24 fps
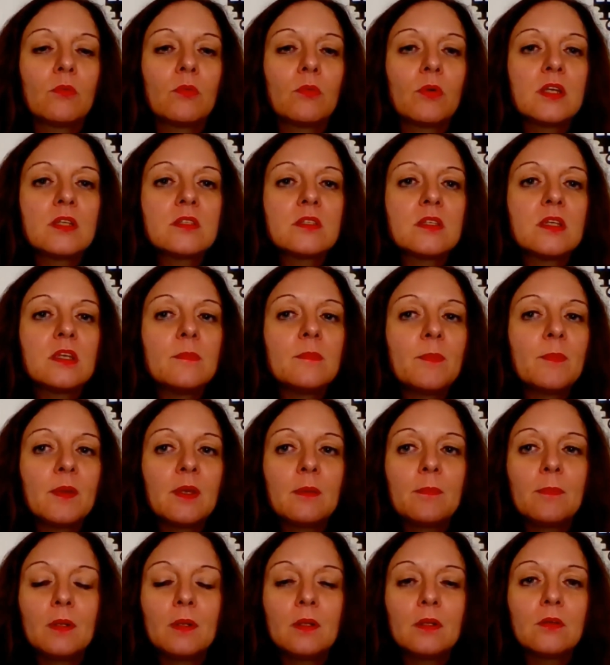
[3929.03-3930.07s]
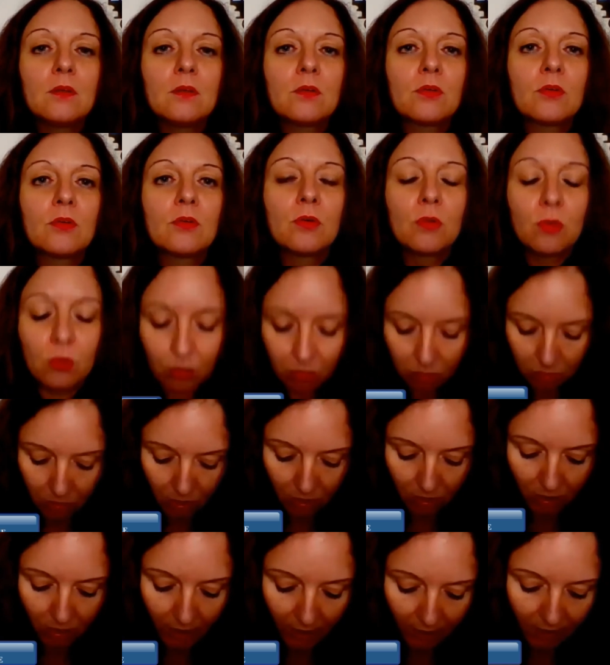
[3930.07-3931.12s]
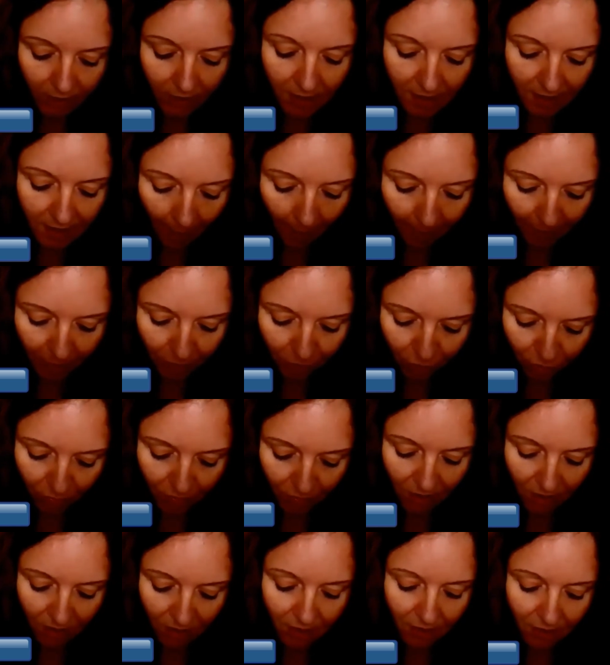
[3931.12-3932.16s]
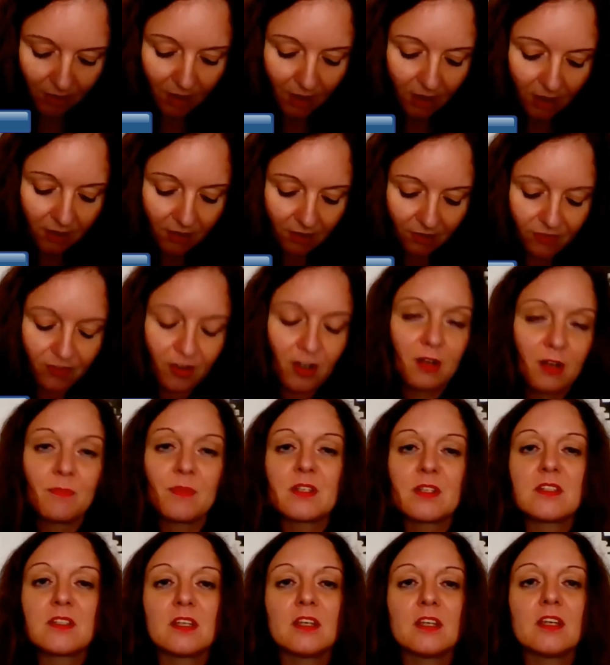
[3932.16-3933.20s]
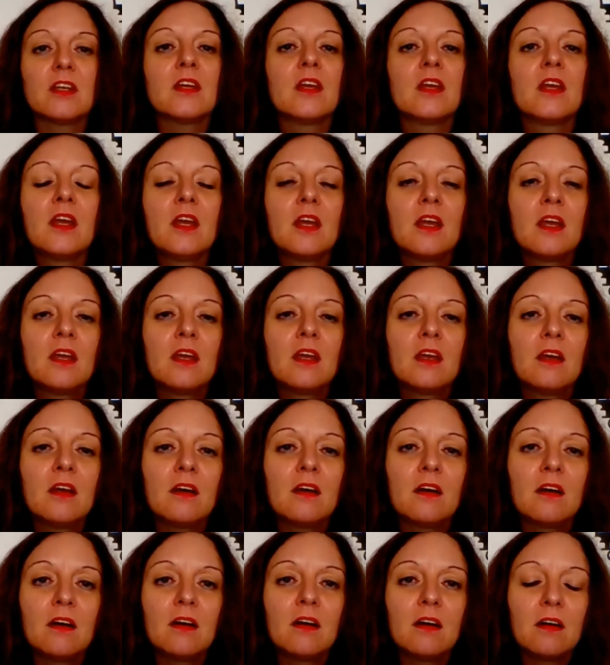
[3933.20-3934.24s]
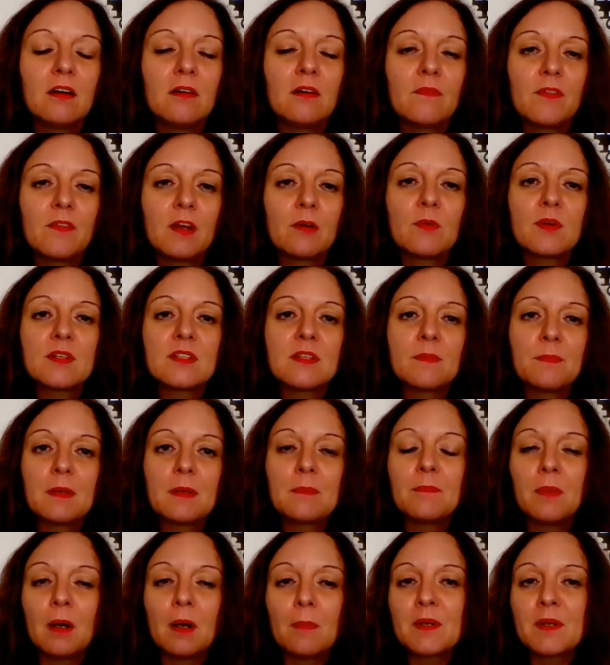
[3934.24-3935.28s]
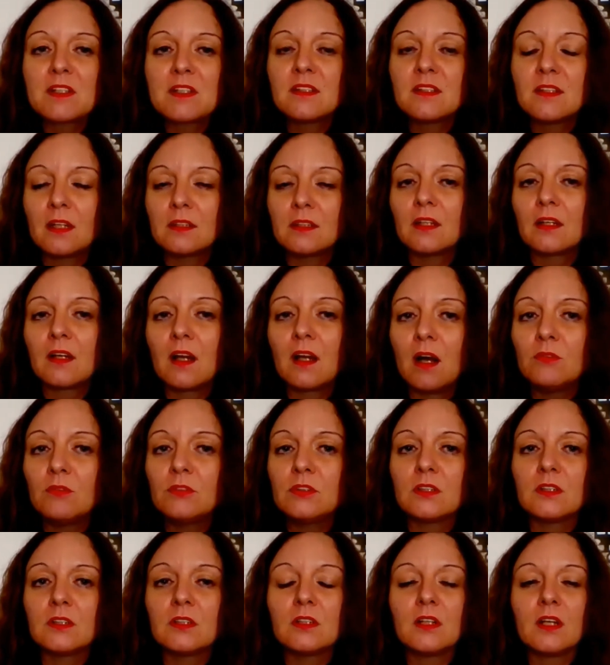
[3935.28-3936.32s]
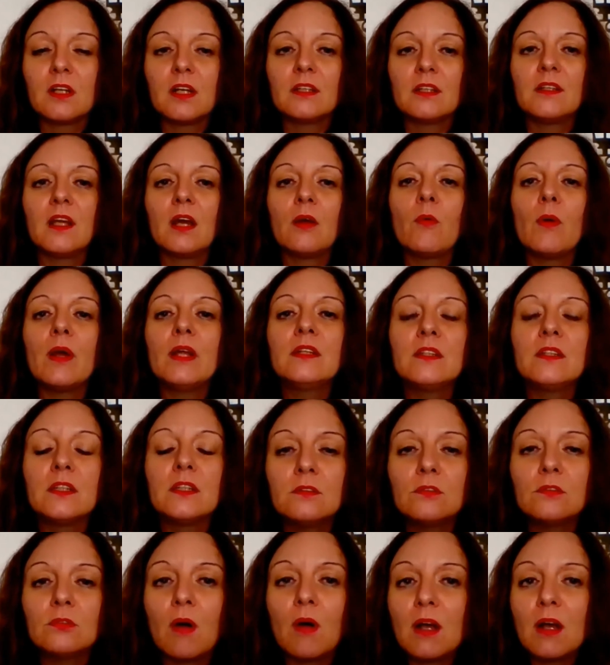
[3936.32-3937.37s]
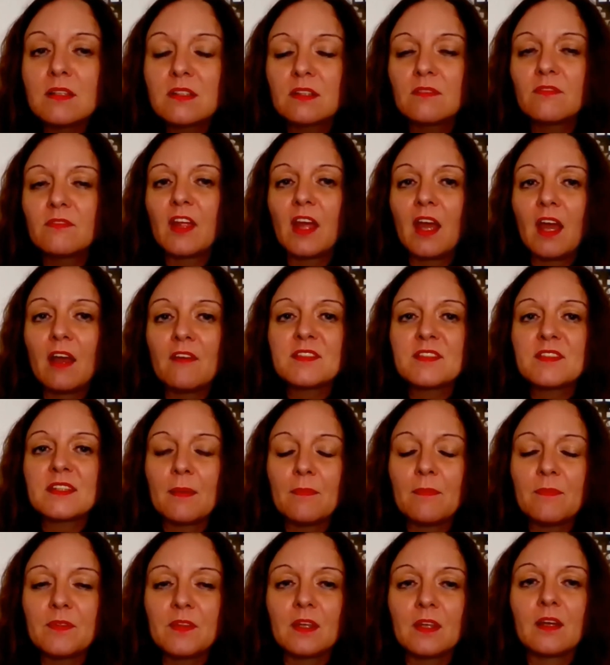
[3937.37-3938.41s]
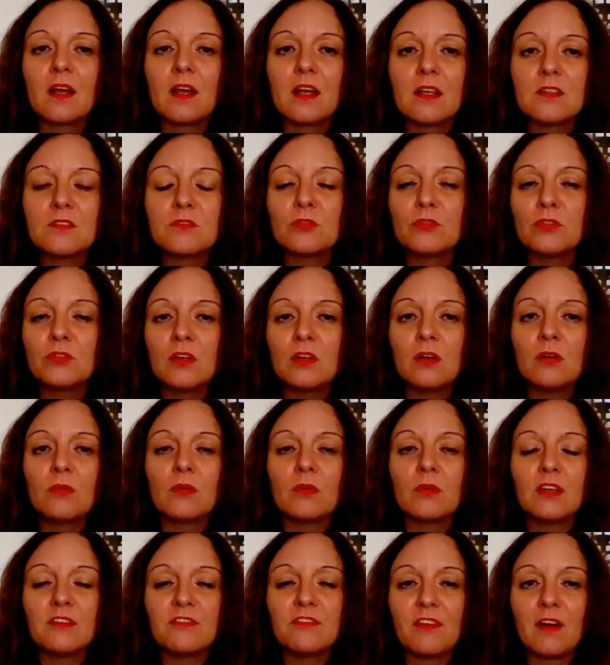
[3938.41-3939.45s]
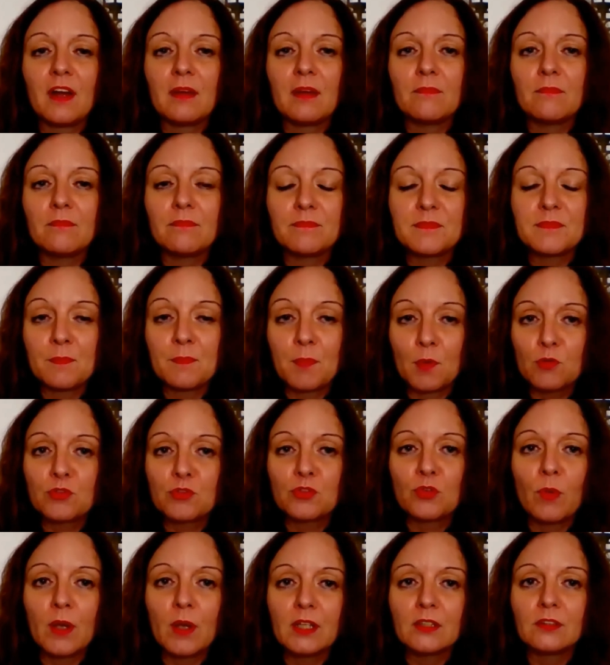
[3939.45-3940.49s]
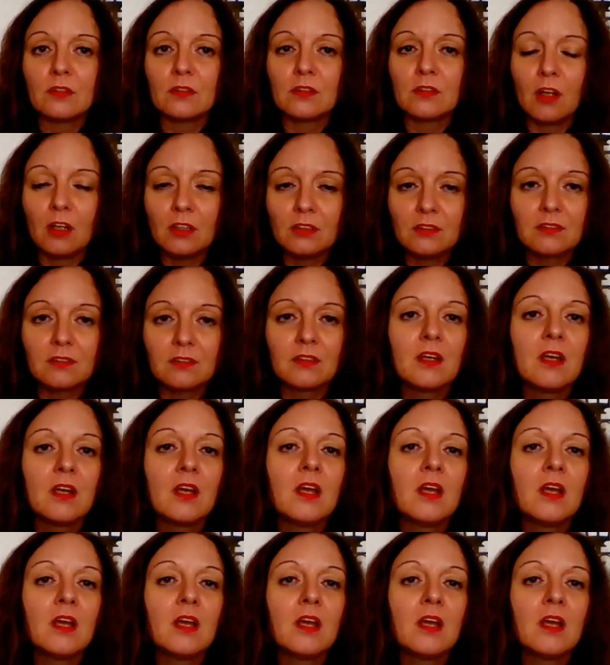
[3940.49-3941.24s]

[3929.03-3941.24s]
We see people who, and this happened to me yesterday in the pharmacy, there was a person at the counter, and I went in to ask if they have something, as to know if I'm supposed to wait or not.